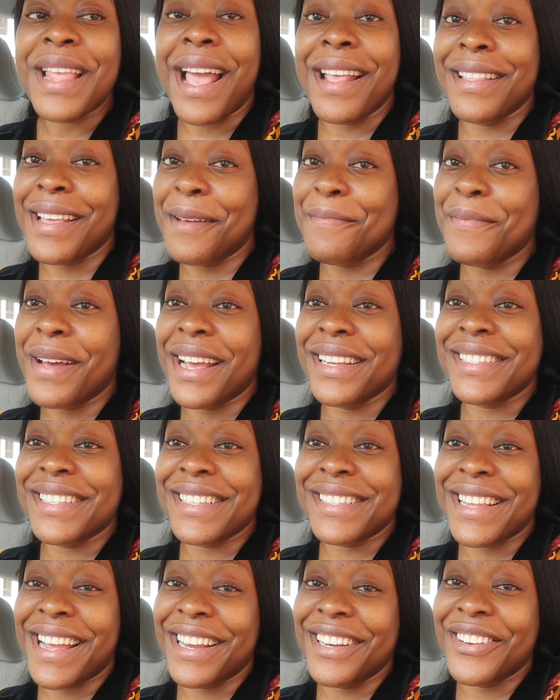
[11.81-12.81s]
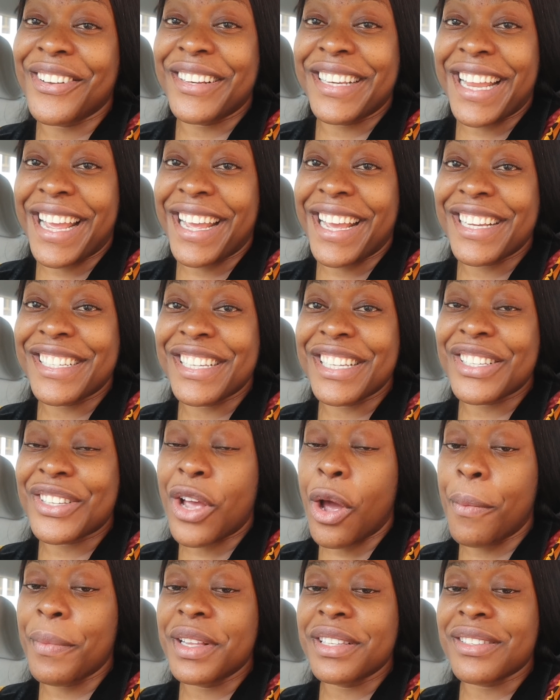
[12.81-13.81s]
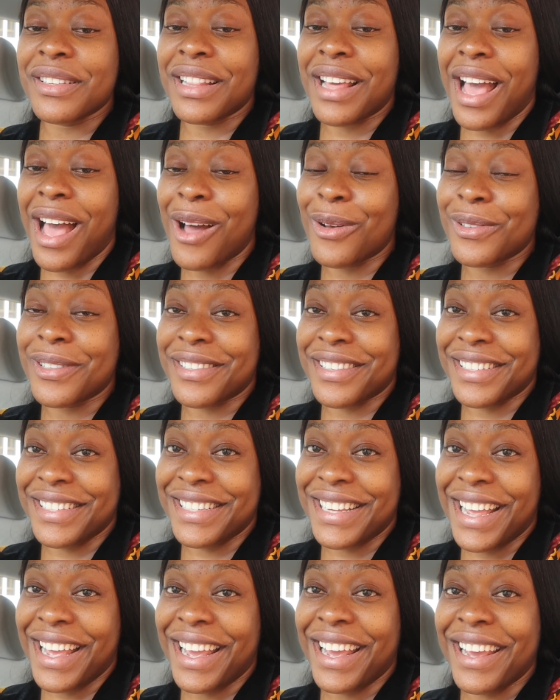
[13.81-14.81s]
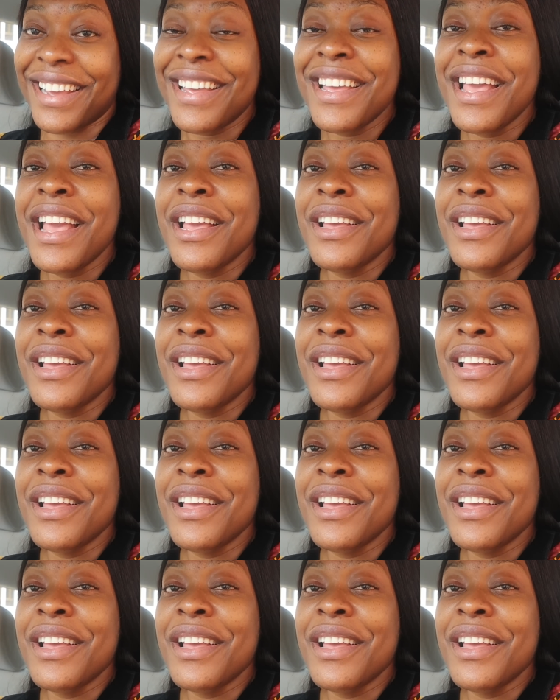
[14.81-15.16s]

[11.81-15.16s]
and then my sister-in-law Naya she's coming to the house today